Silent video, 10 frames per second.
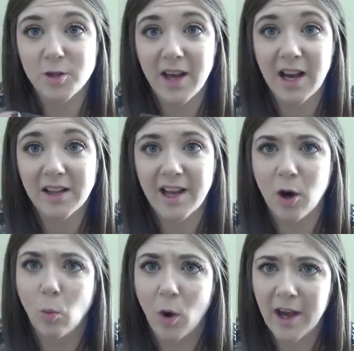So they had
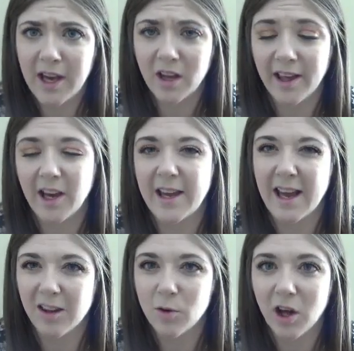like a white, like a
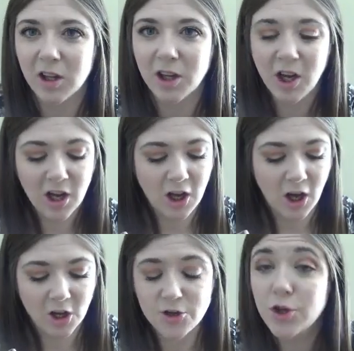yellow color,
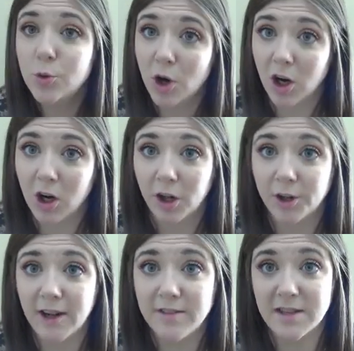a too dark
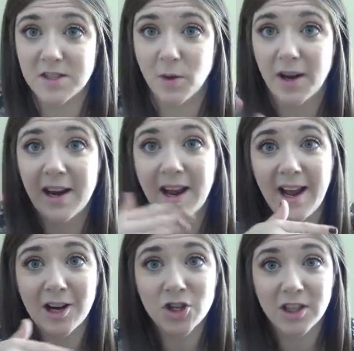color in this one and I
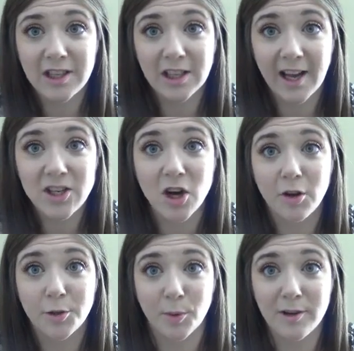actually liked
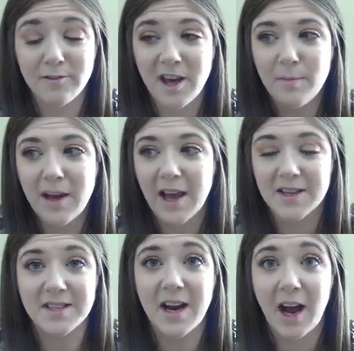all three of them
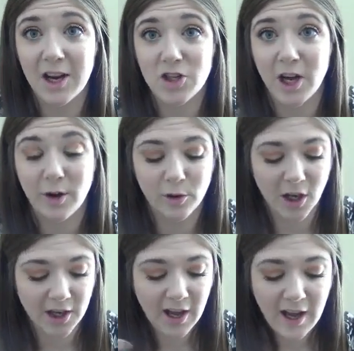as an eyeshadow
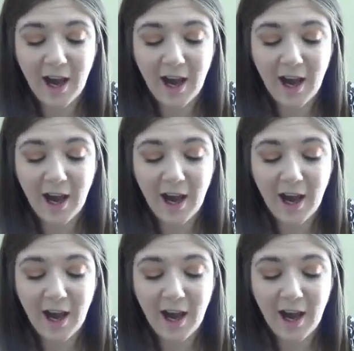look.